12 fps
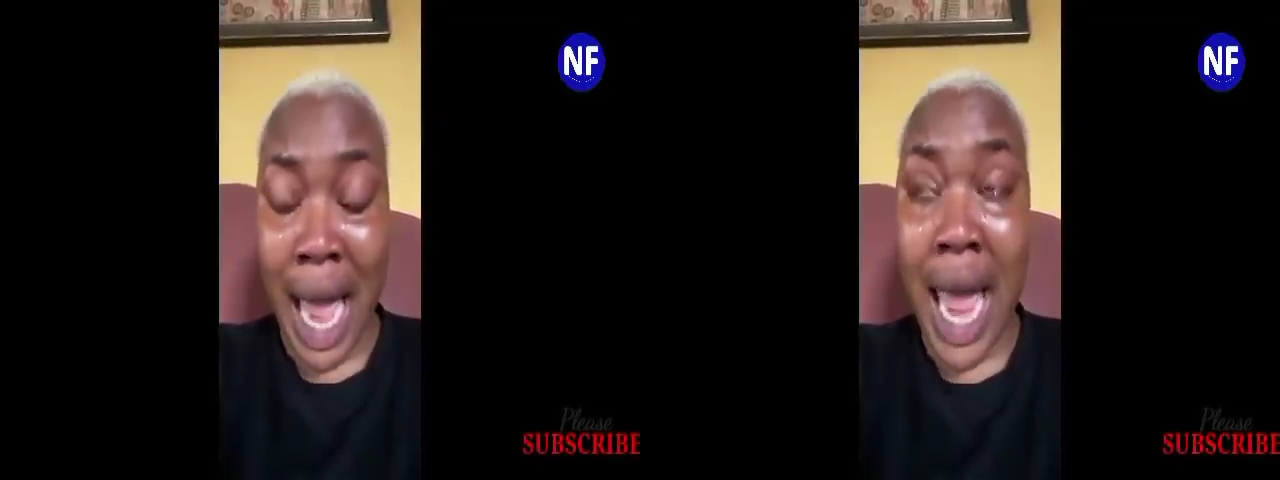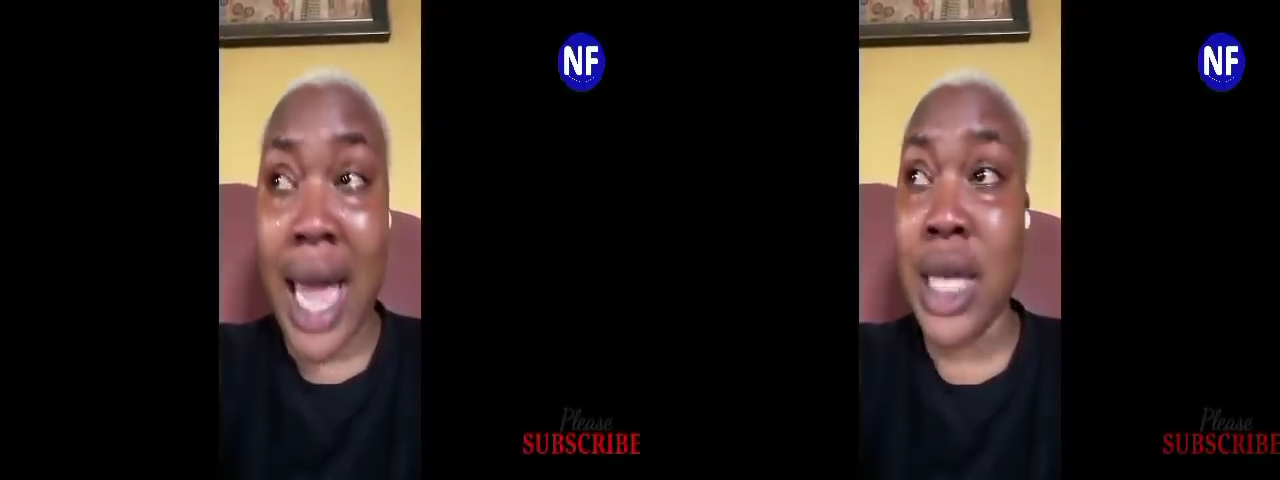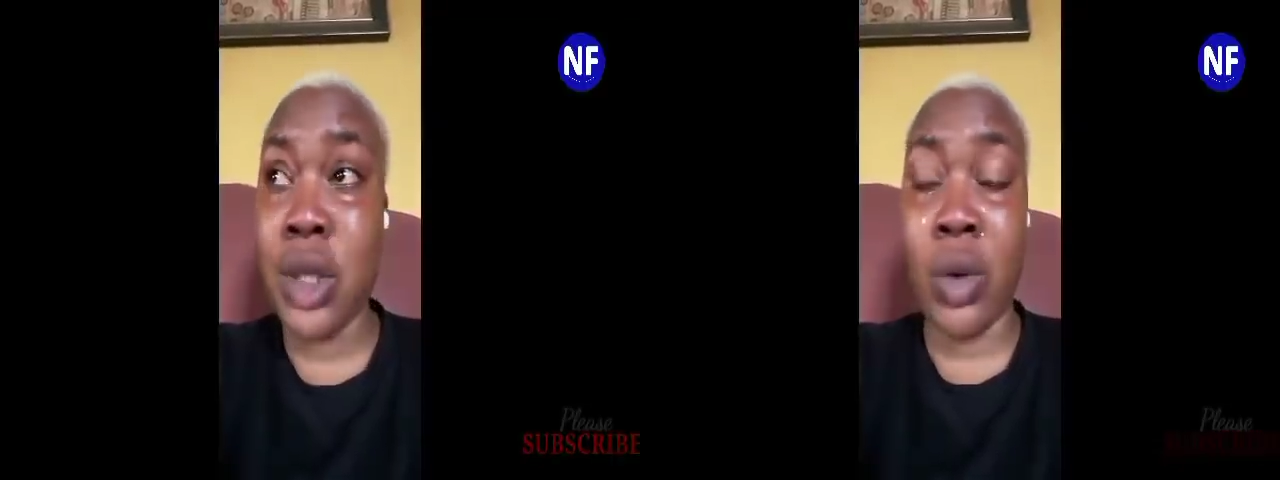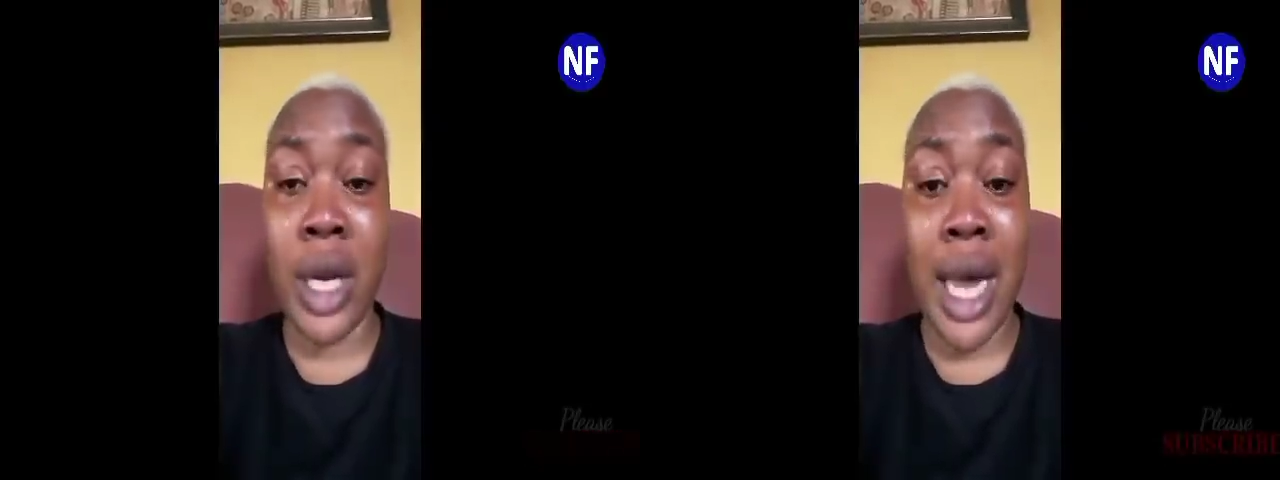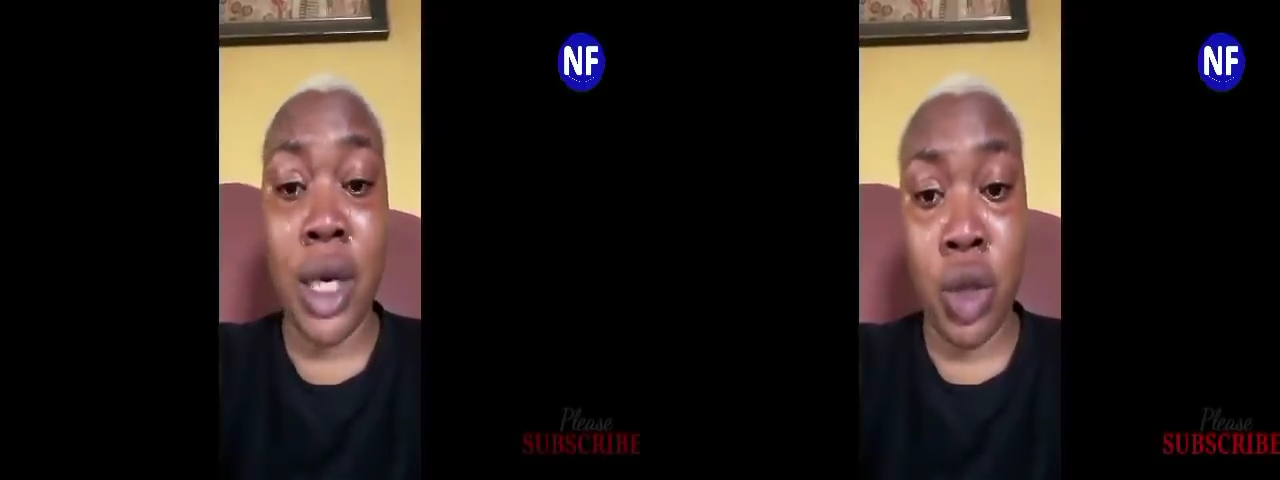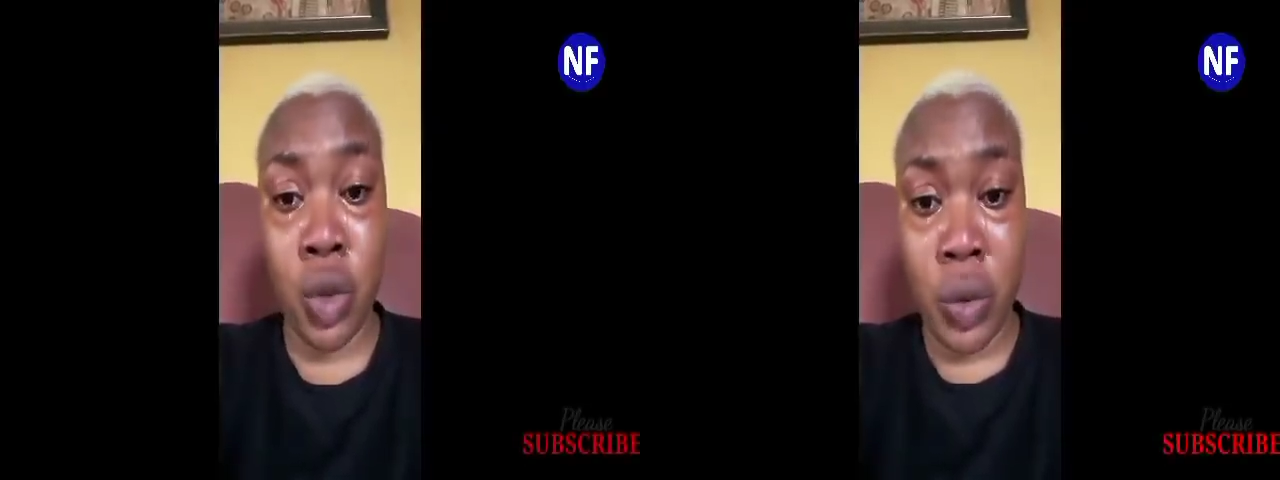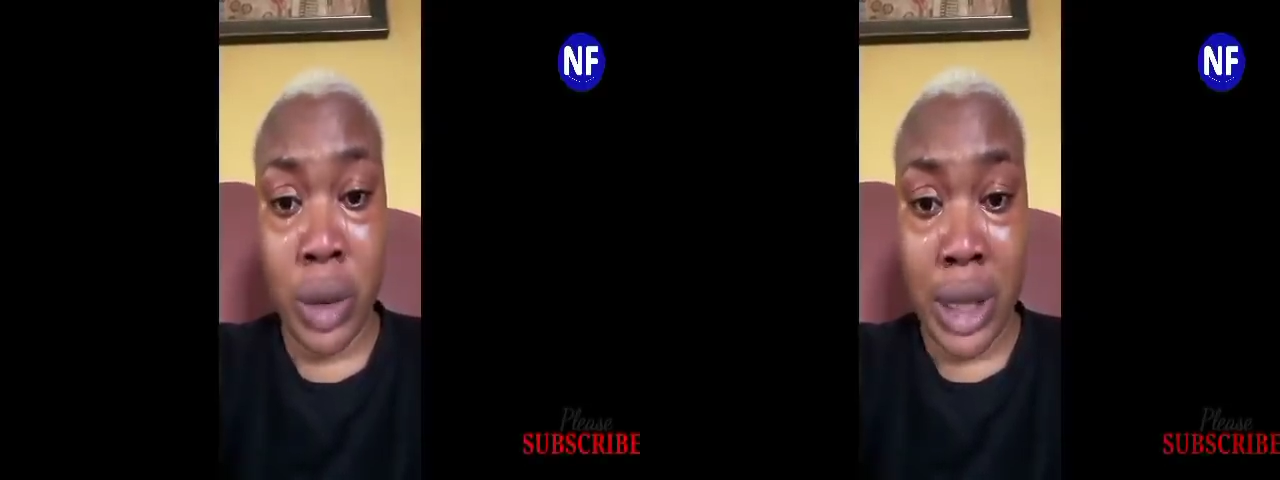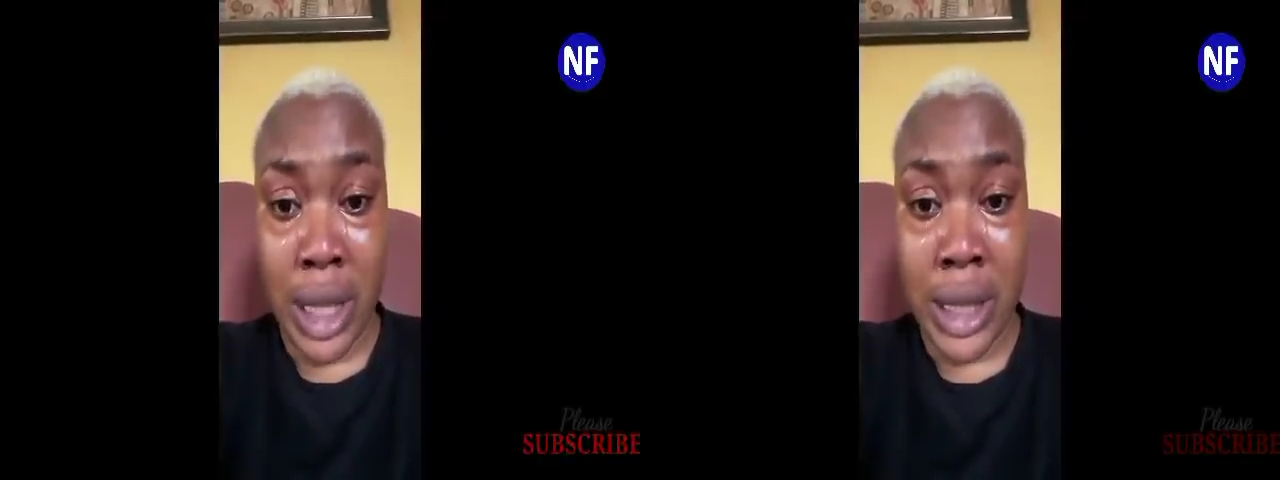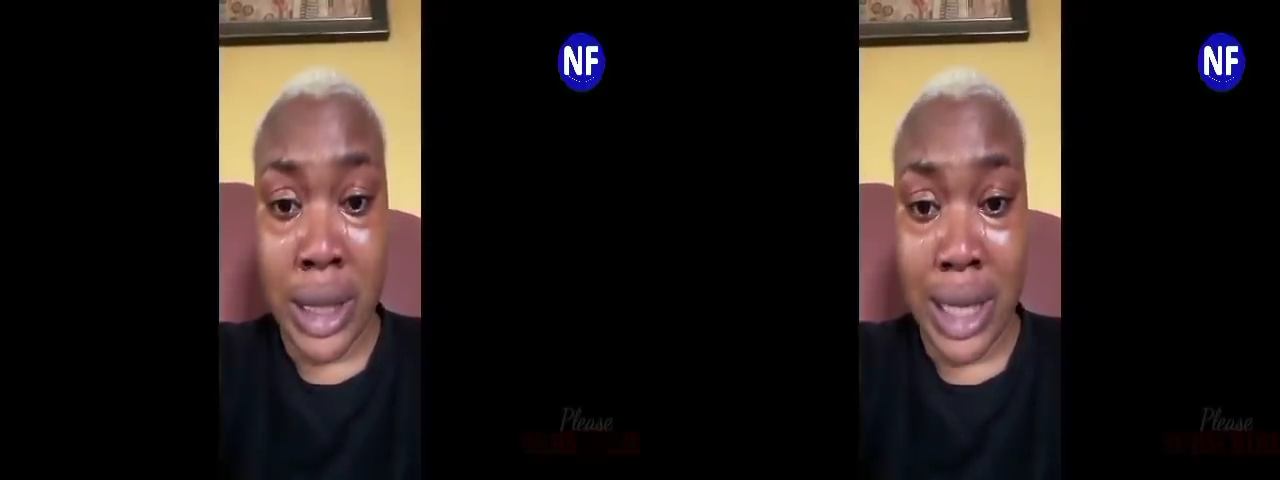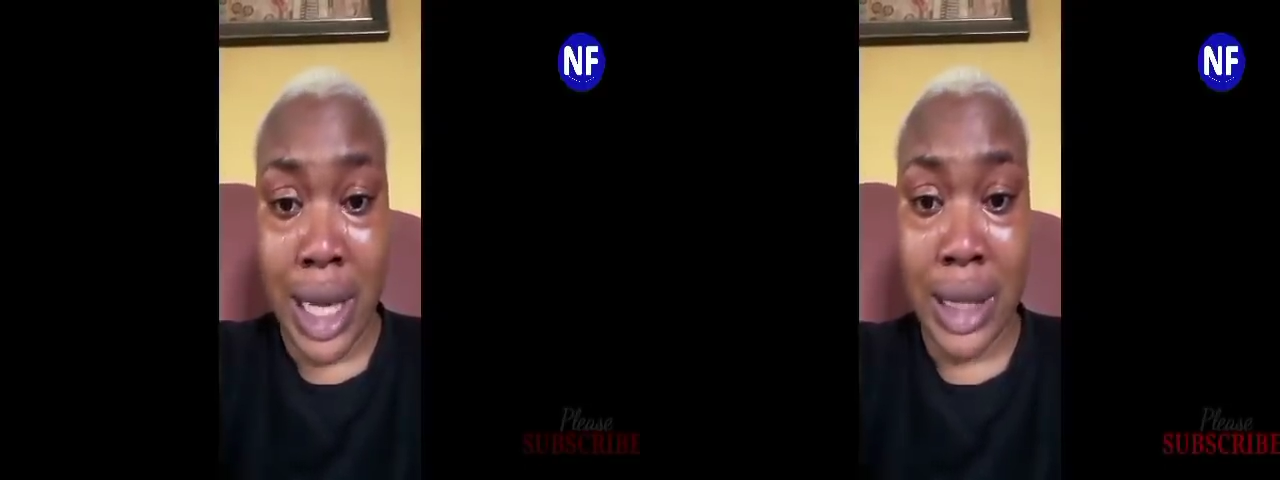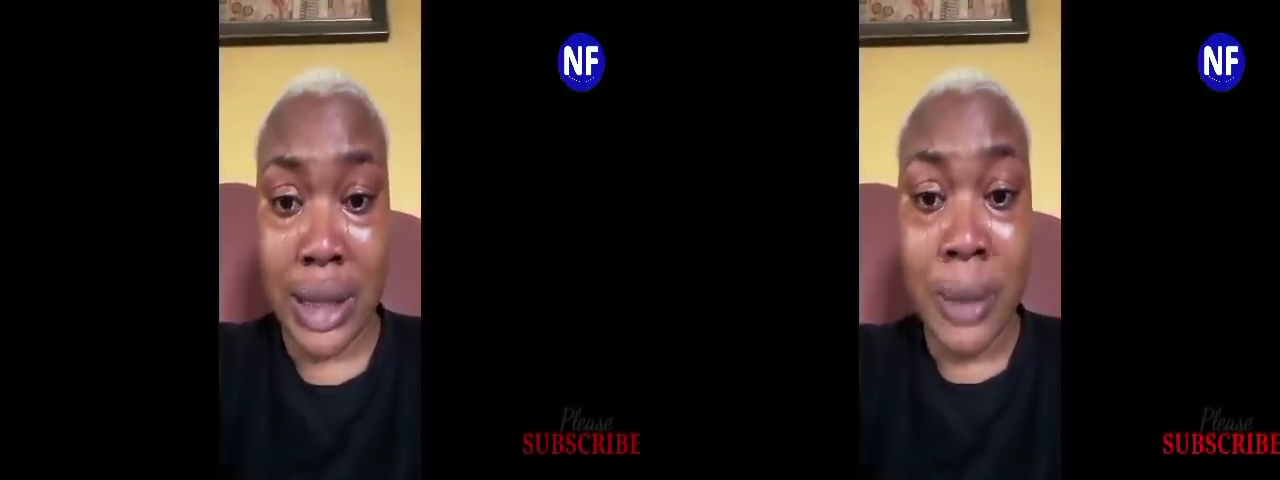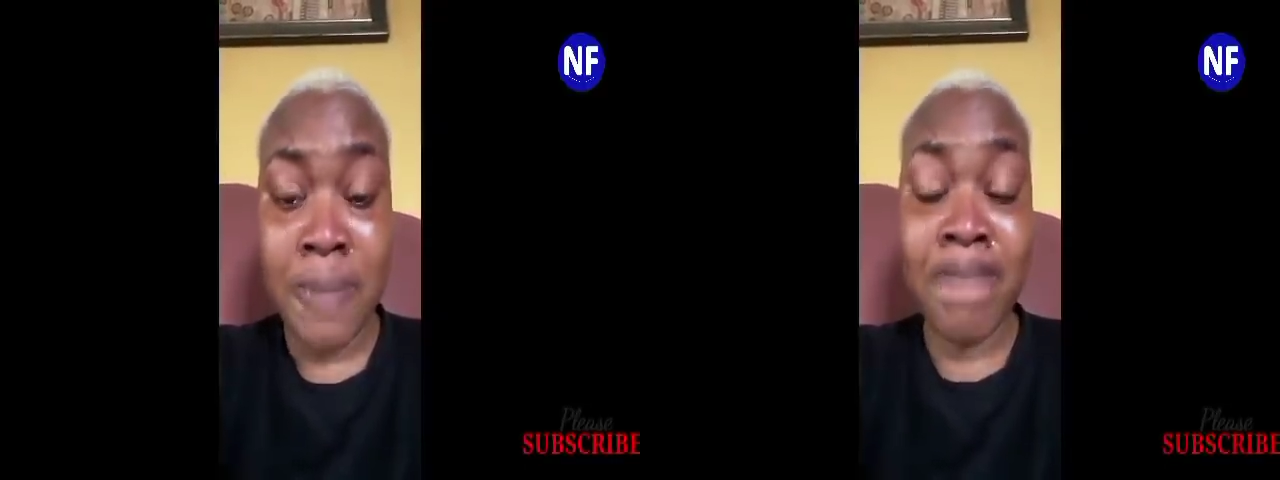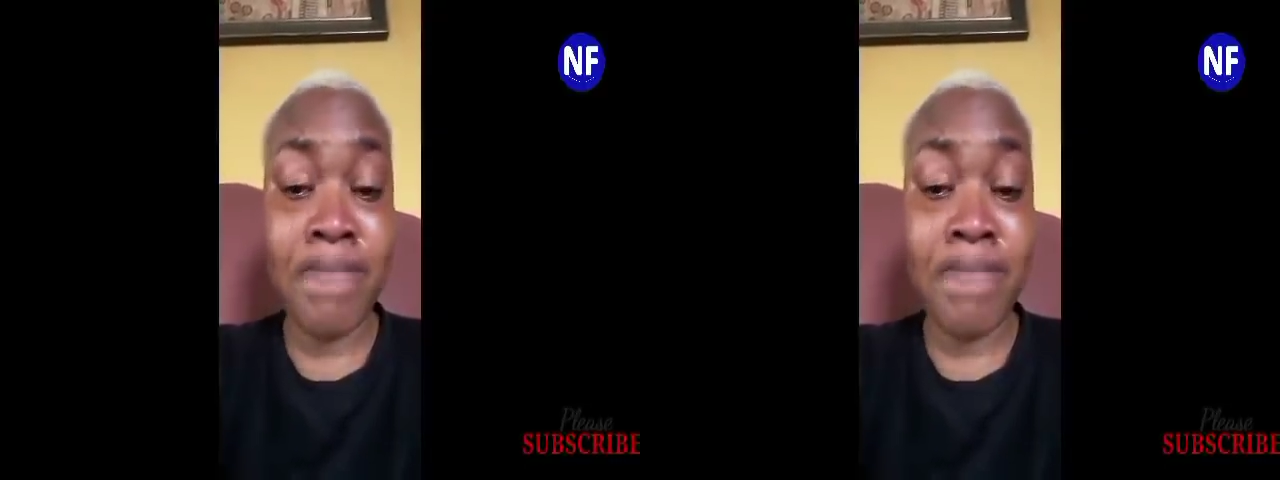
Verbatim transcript: I hate when I do things and